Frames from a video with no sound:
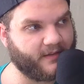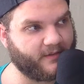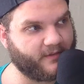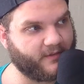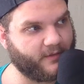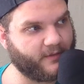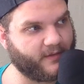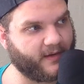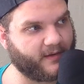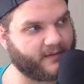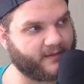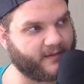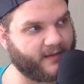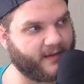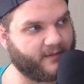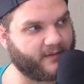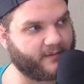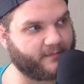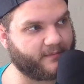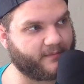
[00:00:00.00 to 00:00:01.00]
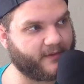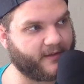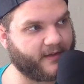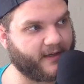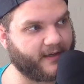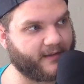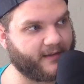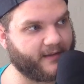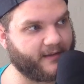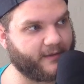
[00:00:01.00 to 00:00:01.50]
in 2011,
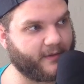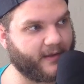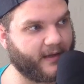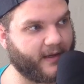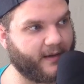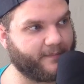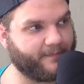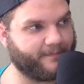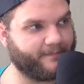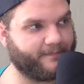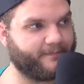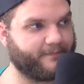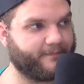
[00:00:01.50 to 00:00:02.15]
guy in the UK,